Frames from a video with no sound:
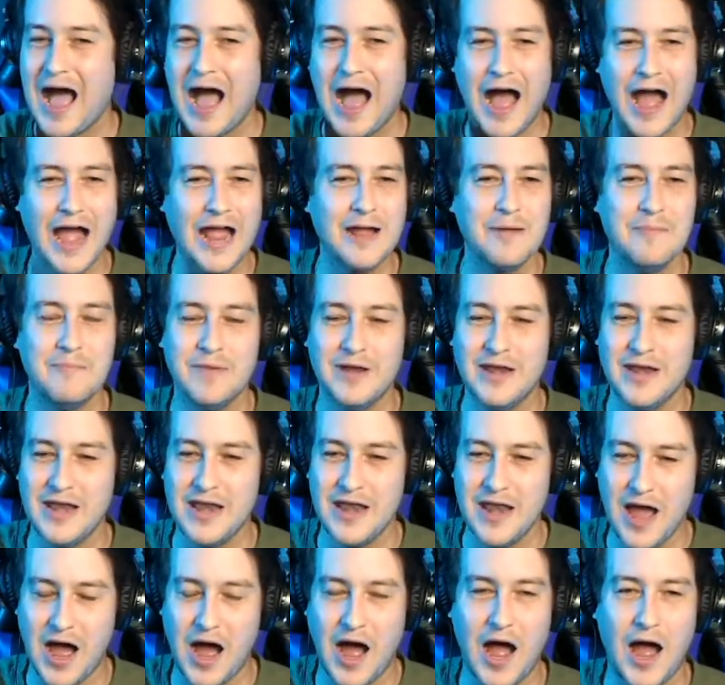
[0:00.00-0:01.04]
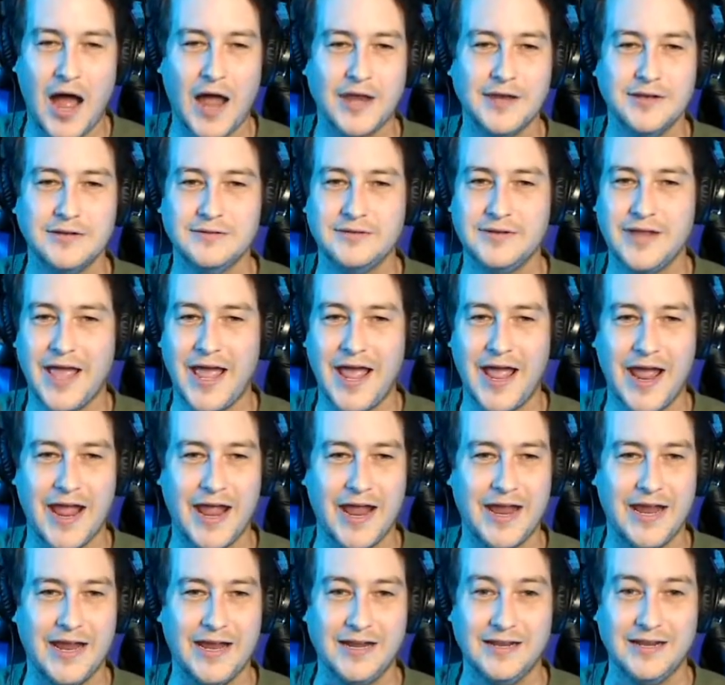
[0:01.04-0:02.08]
I am not
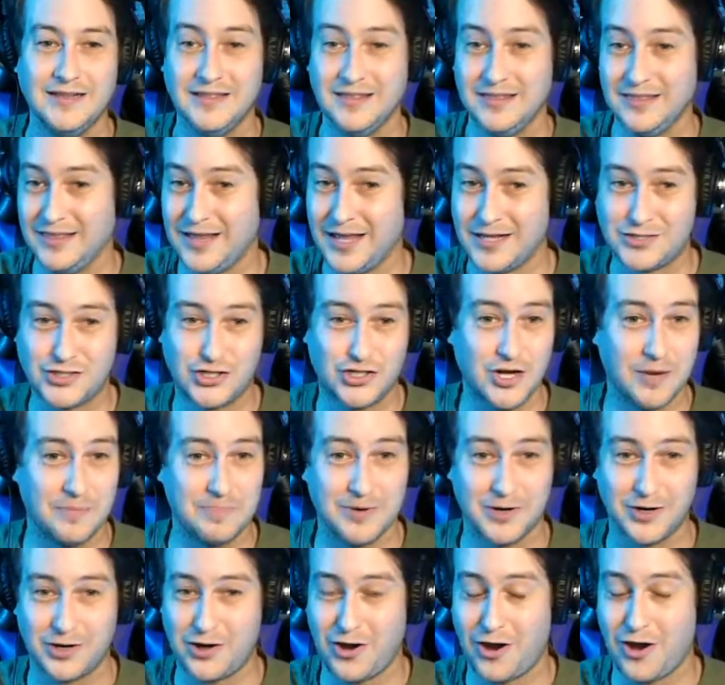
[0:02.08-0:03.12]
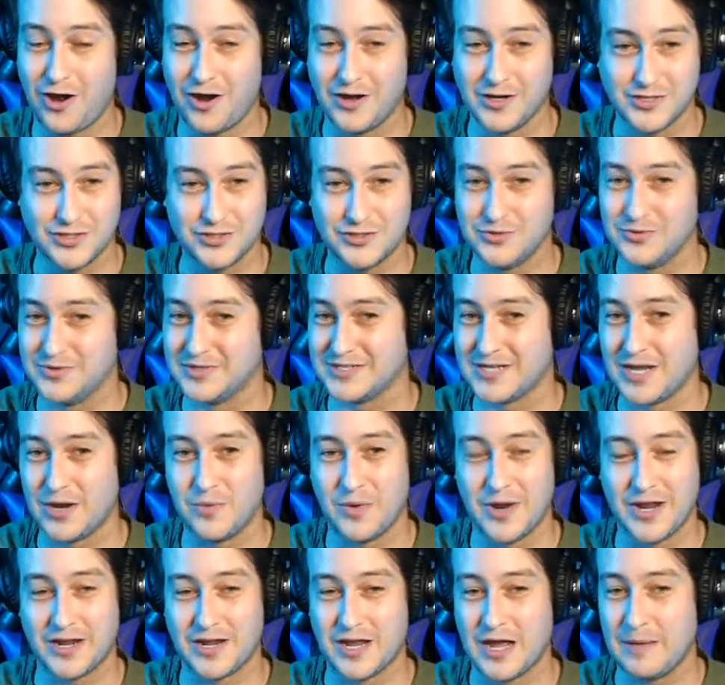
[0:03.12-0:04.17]
a let's jump in a car as soon as I
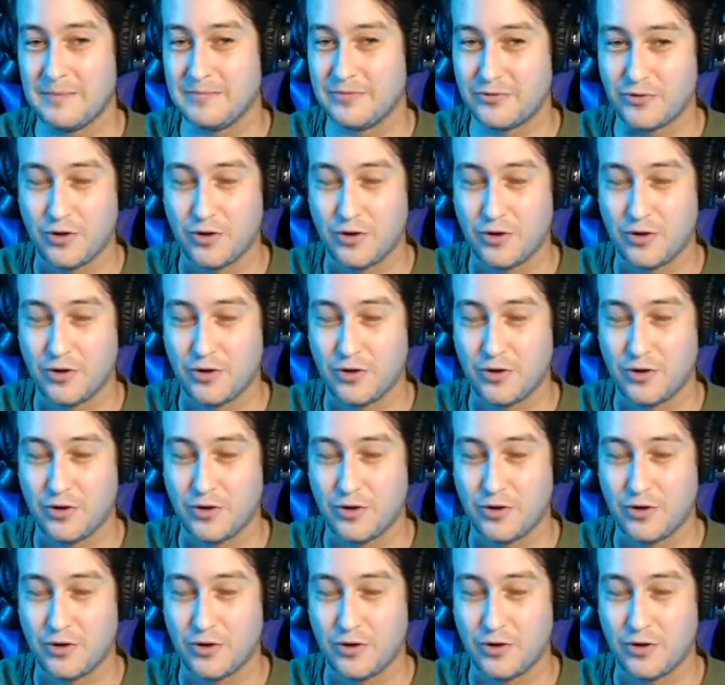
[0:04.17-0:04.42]
wake up,